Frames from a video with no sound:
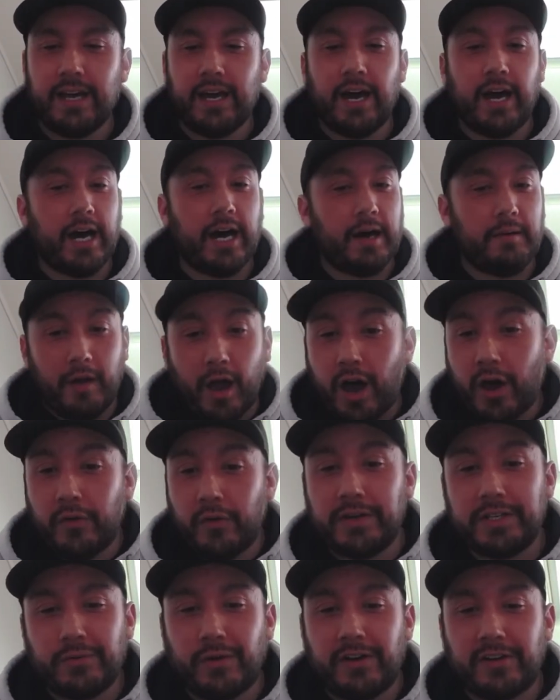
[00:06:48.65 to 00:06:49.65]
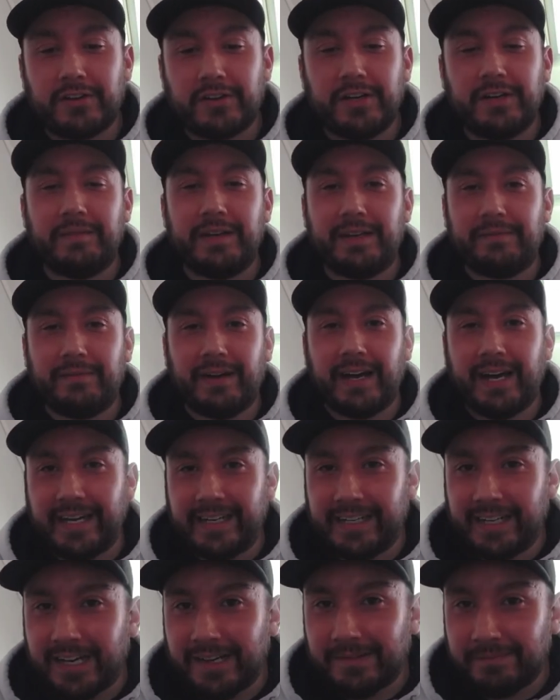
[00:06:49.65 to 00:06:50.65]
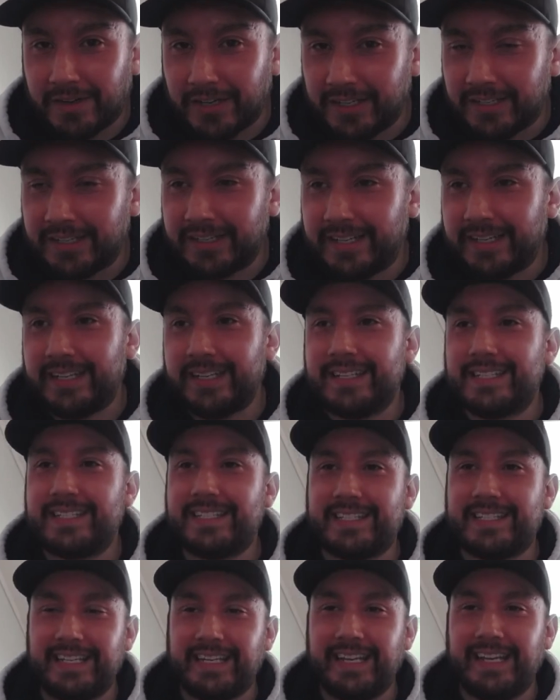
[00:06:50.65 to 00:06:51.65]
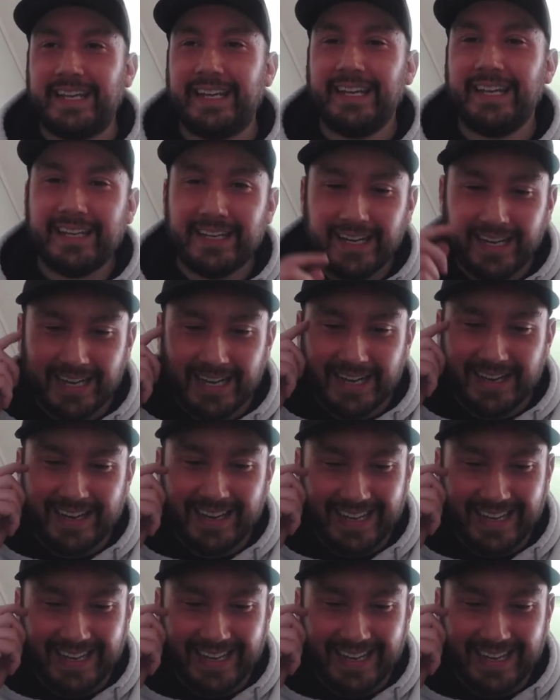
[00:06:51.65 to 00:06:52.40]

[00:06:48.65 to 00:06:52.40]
um, always welcome in mine Amarna City. Uh,